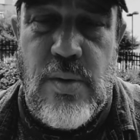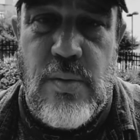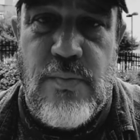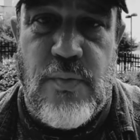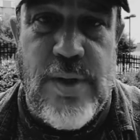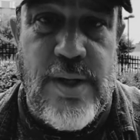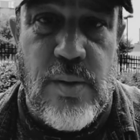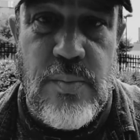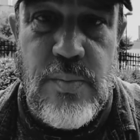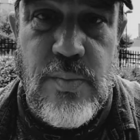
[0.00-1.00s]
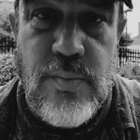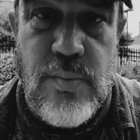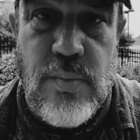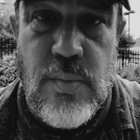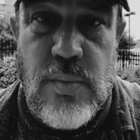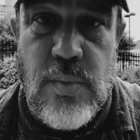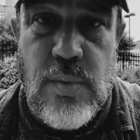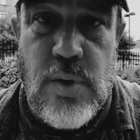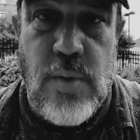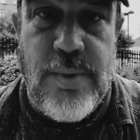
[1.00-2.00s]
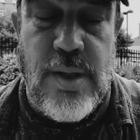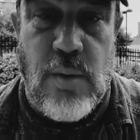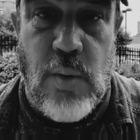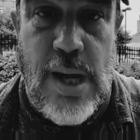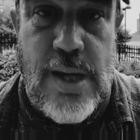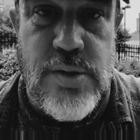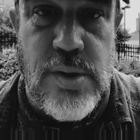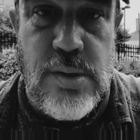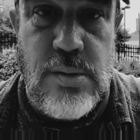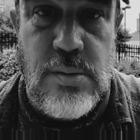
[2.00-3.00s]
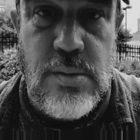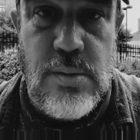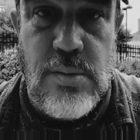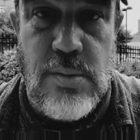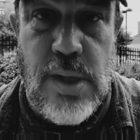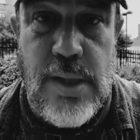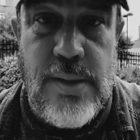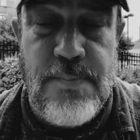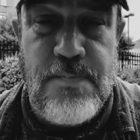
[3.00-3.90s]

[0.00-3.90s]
freedom, human interaction, right?